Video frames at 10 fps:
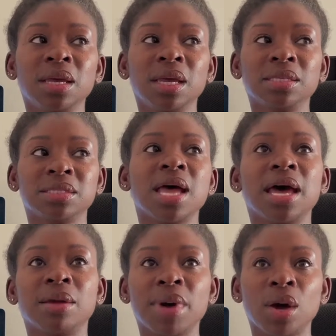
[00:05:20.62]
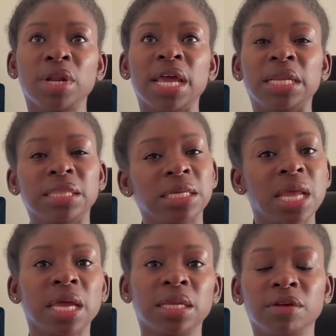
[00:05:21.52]
is not about anything
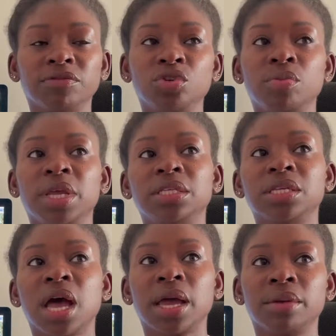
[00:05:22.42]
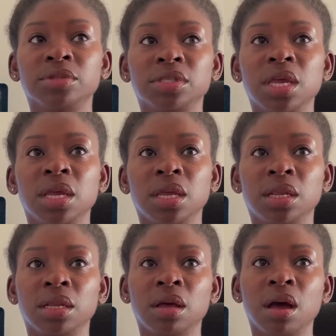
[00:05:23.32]
negative. Too many times
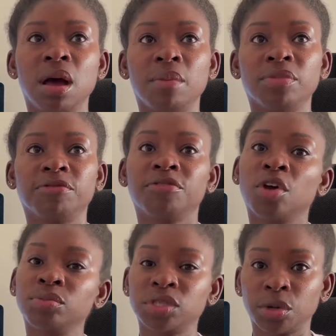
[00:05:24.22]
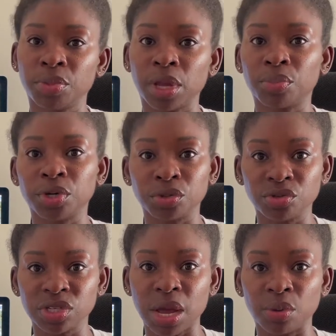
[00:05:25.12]
in the films that are being
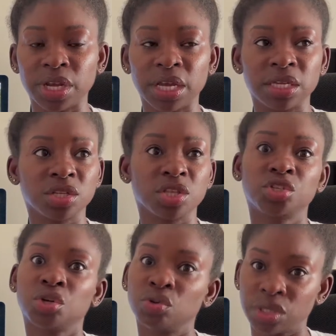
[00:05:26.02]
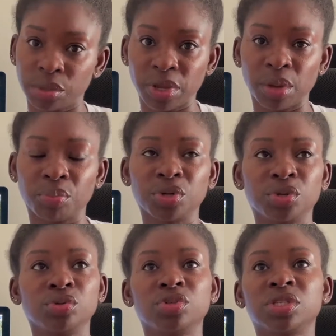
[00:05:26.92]
produced nowadays and the shows that are being
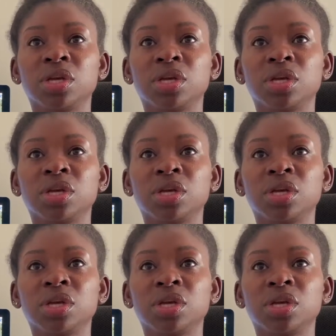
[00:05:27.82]
produced,